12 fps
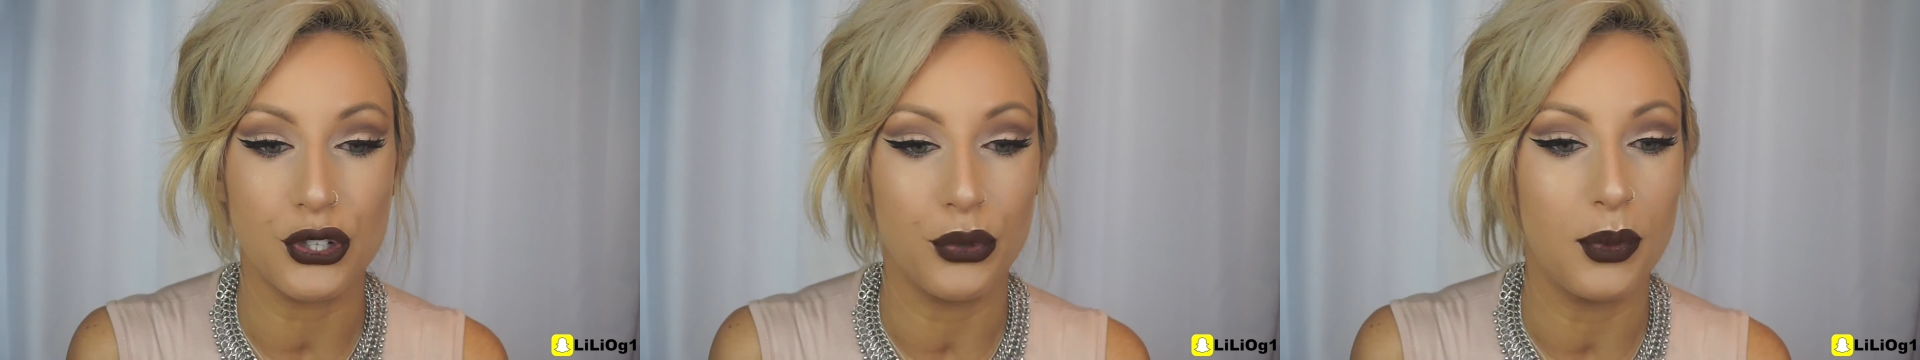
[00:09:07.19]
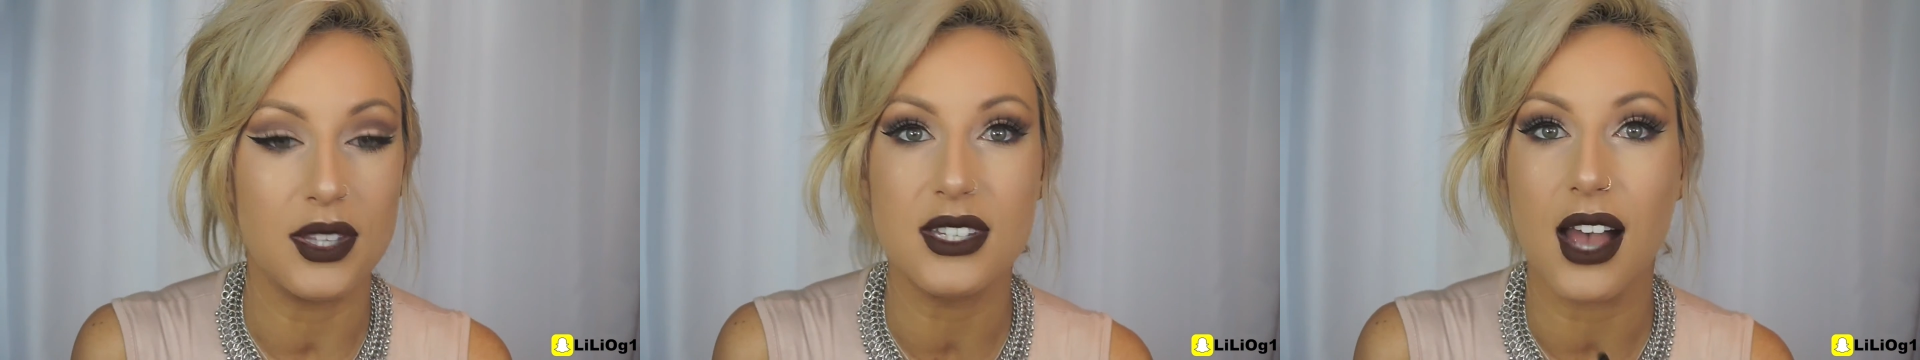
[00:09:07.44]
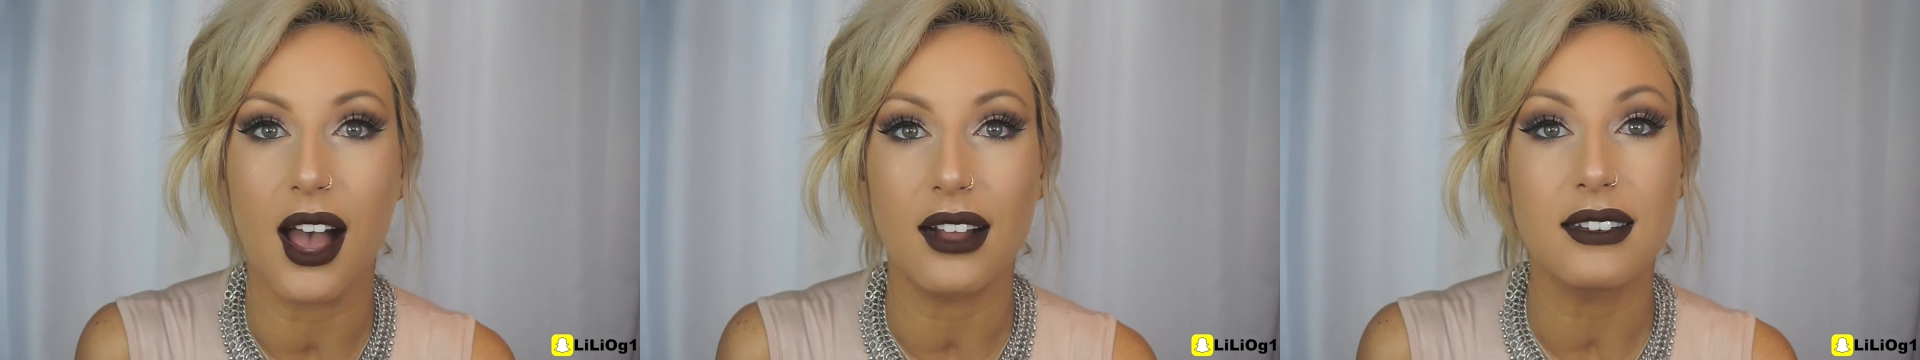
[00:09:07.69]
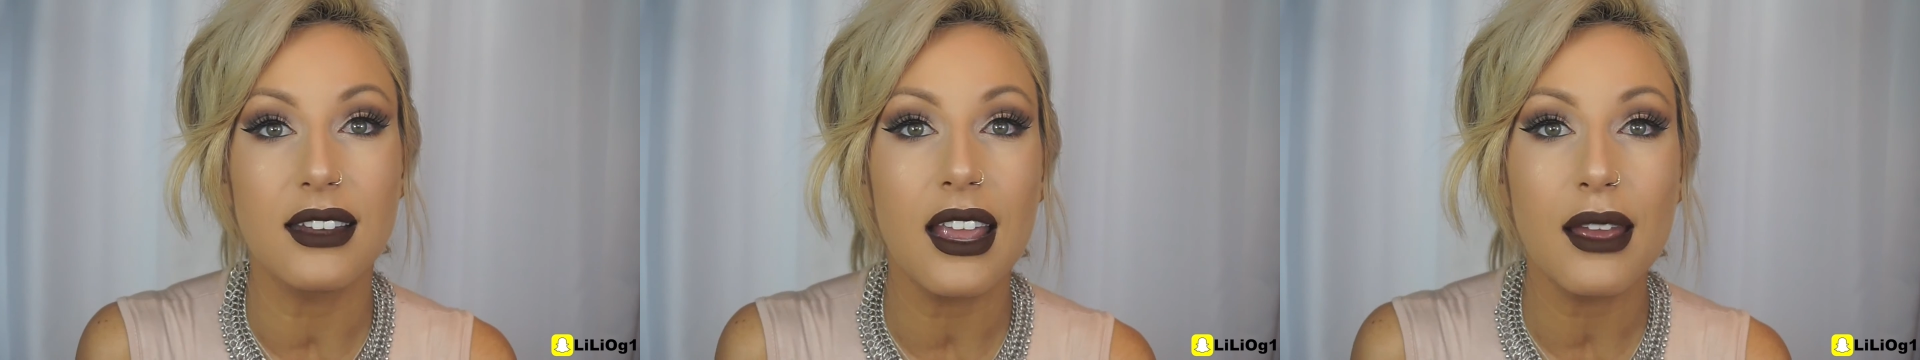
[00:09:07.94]
do with
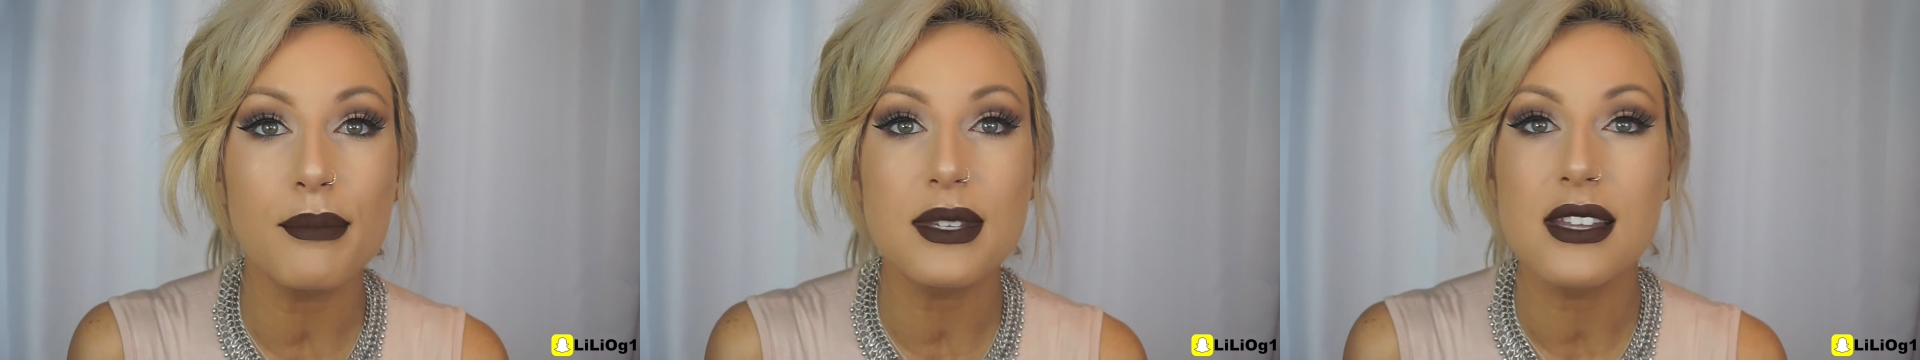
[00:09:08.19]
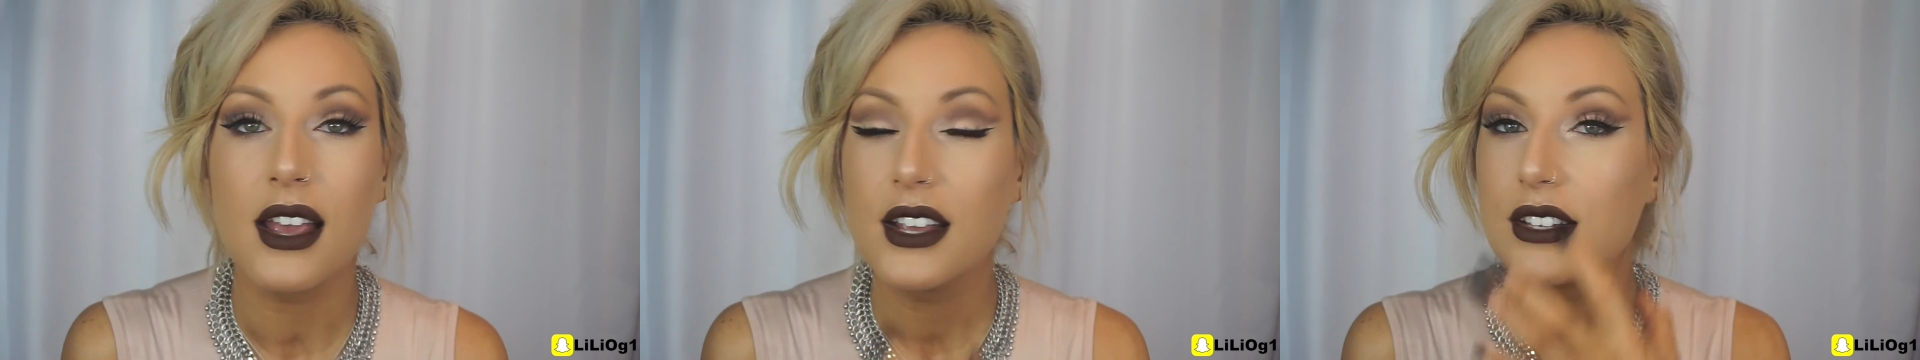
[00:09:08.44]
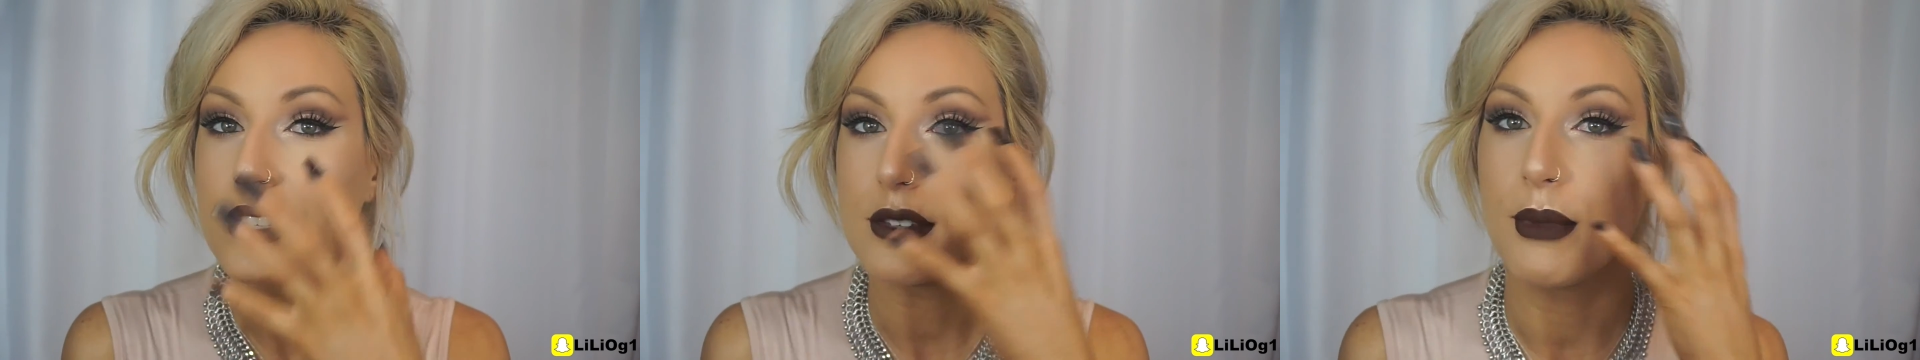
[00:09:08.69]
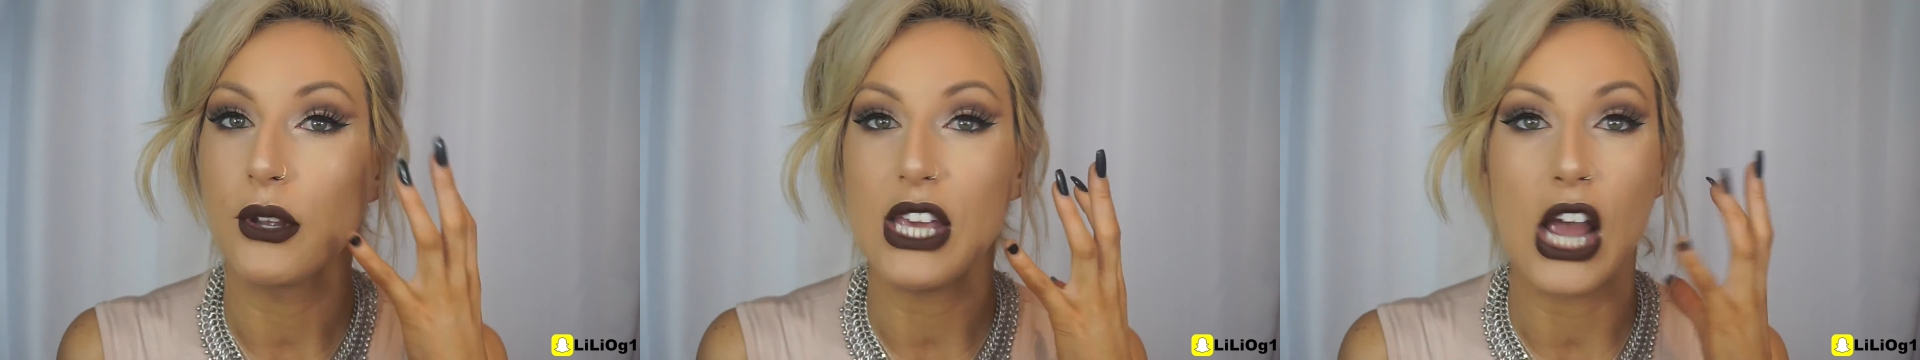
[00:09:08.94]
dark lips,
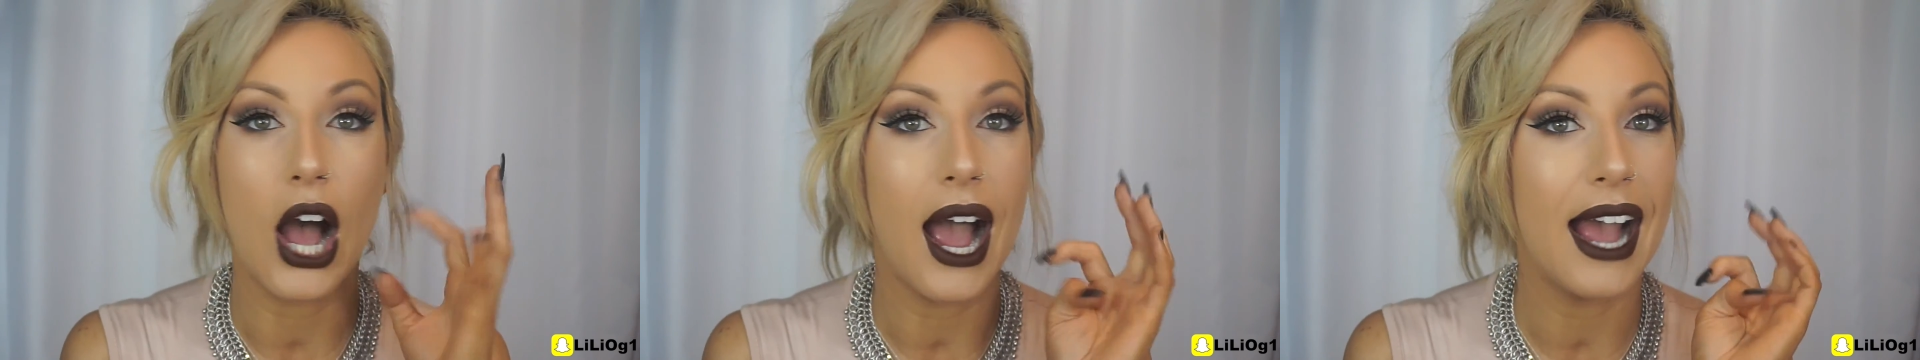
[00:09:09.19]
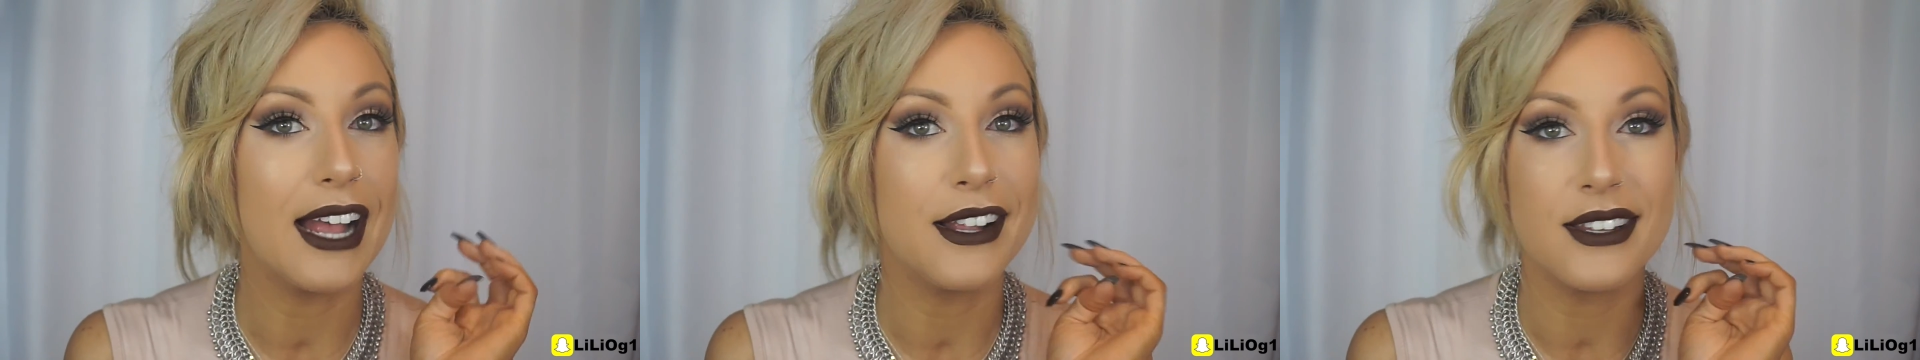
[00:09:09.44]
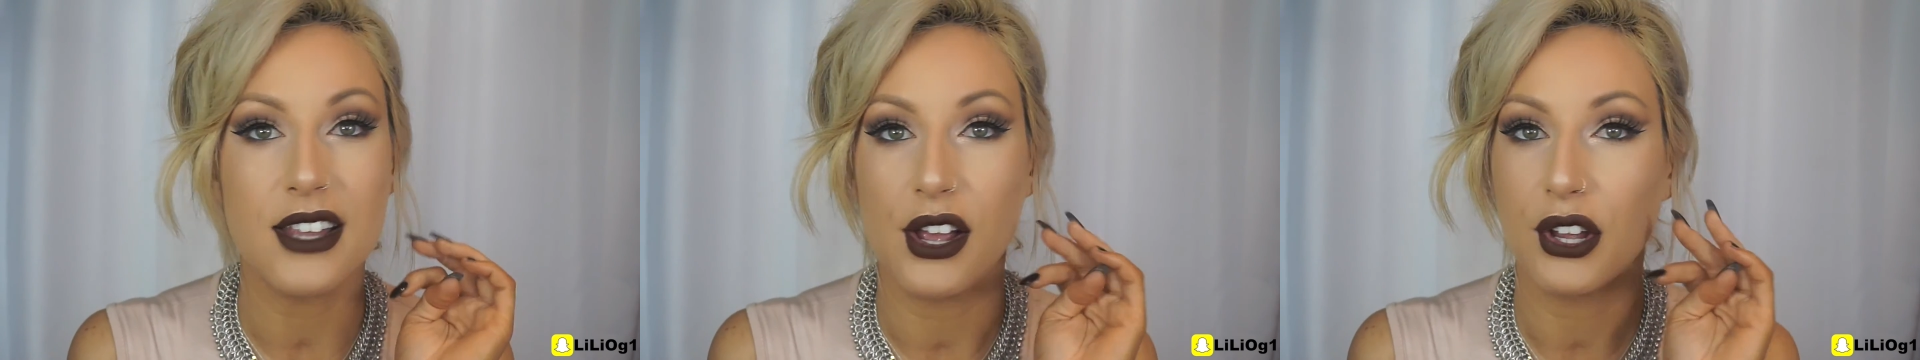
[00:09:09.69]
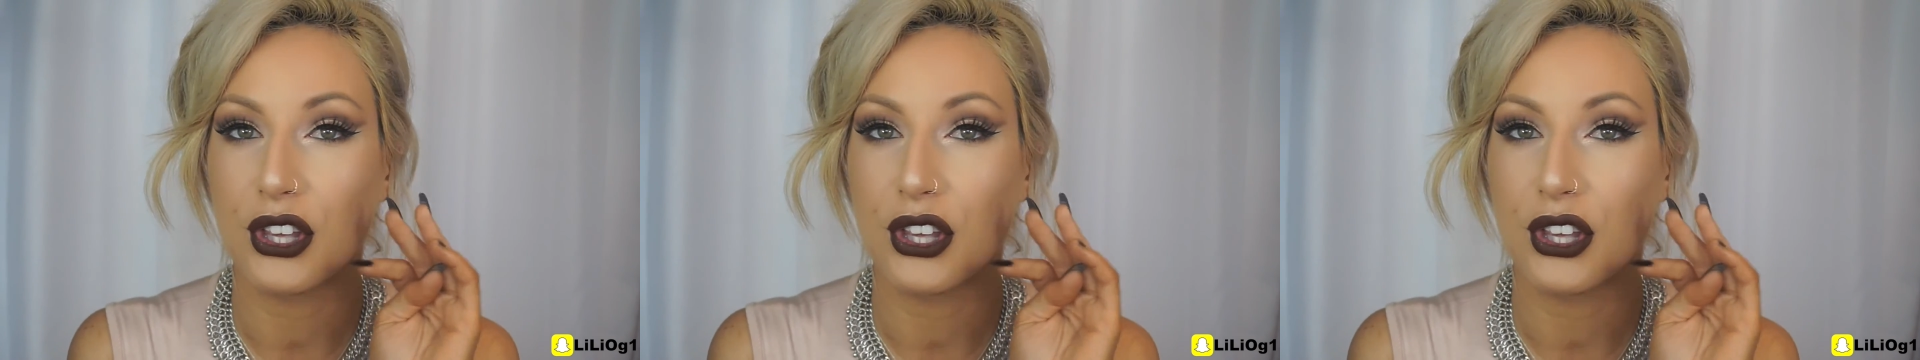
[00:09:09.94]
smoky eyes,